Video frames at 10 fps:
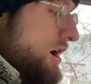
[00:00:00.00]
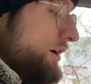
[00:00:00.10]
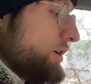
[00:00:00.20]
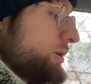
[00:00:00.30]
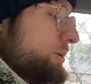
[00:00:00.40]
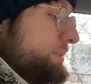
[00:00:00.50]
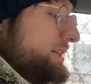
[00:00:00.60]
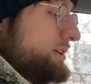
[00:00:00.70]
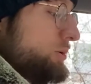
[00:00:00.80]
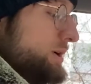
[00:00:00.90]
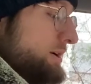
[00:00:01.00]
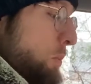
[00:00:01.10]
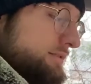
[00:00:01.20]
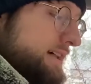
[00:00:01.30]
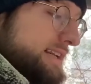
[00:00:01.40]
Oh, but you know what?
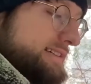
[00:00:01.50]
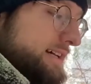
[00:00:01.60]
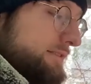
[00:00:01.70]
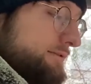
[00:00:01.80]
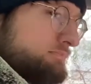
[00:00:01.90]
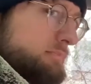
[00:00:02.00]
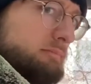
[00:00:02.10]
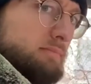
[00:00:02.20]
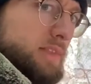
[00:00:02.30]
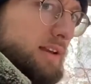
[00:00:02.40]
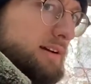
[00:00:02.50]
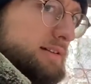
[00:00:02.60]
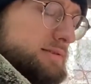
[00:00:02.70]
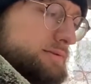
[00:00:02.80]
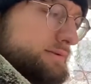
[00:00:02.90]
That stuff?
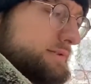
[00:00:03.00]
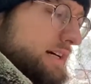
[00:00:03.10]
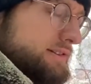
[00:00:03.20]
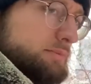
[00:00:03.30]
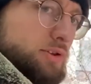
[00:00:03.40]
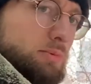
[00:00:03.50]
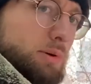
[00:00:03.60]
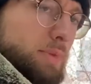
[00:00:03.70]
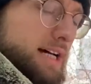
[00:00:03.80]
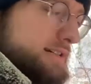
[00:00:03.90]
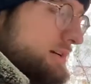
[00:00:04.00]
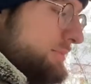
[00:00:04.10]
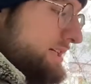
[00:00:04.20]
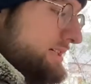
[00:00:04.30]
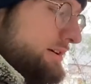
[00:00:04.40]
Got some yerba mate in
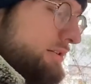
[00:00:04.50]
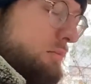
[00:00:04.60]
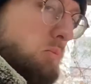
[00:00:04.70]
my teeth.